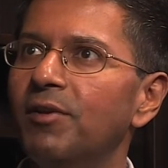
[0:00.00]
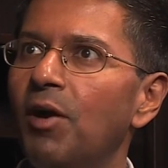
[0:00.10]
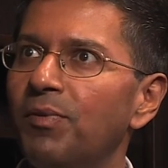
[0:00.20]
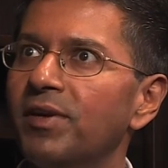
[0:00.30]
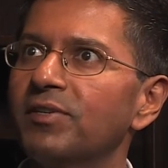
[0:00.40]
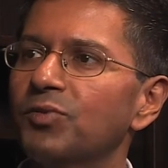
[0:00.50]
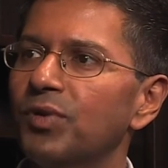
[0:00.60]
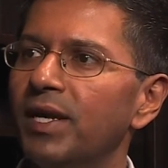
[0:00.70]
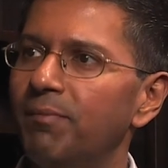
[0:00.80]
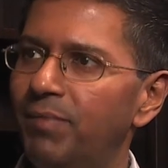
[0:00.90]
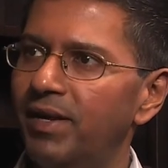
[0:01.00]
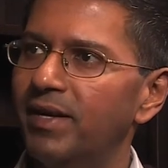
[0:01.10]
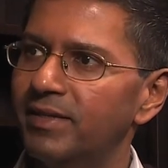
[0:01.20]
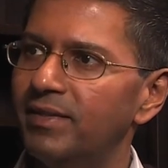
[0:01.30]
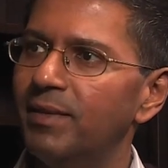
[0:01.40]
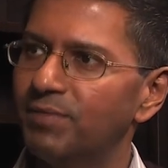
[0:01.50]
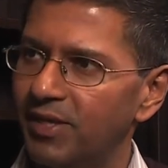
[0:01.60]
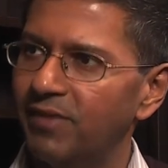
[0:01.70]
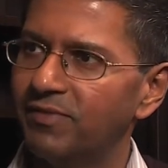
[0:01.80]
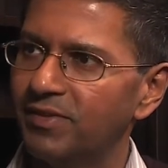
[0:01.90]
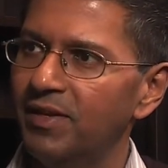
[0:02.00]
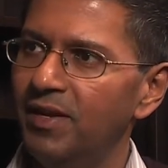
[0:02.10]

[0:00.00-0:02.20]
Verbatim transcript: operators who can build it themselves